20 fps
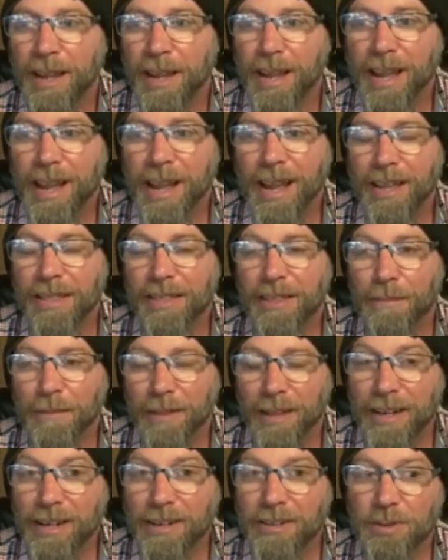And the
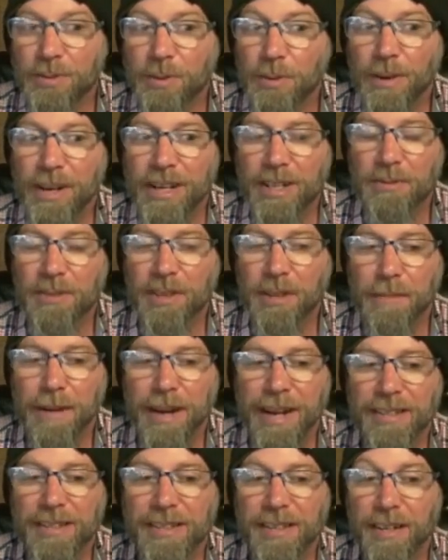millennials were raised with the
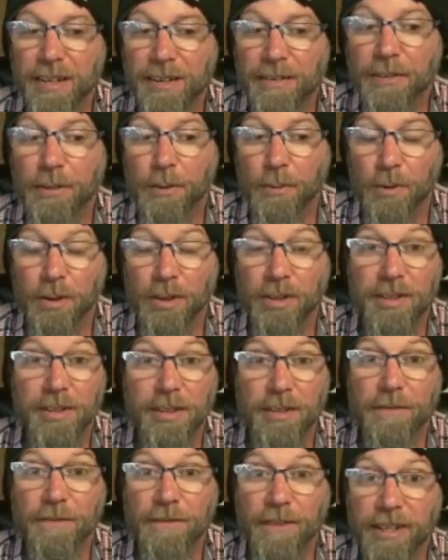mindset of the world is
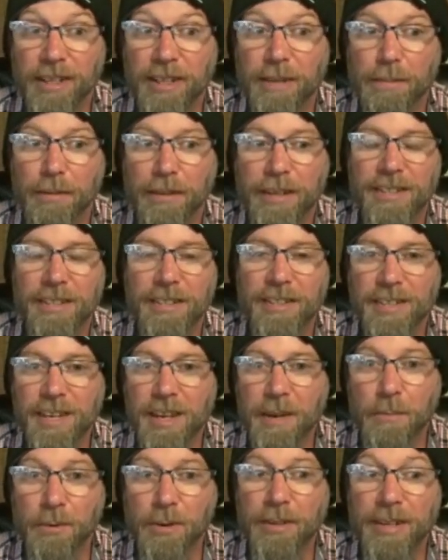a fucked up place and it's
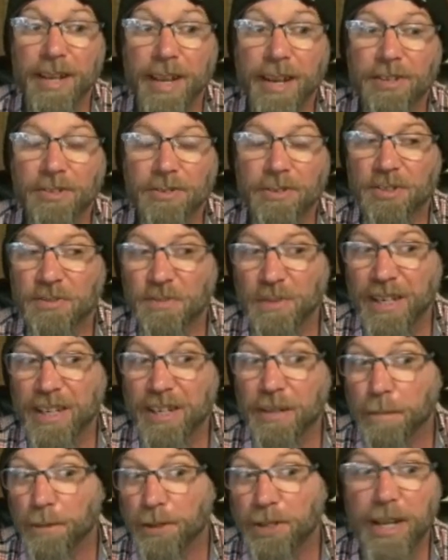getting more dangerous. We need
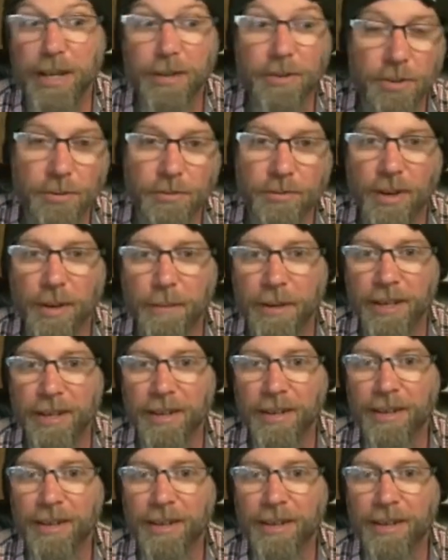to protect you from it.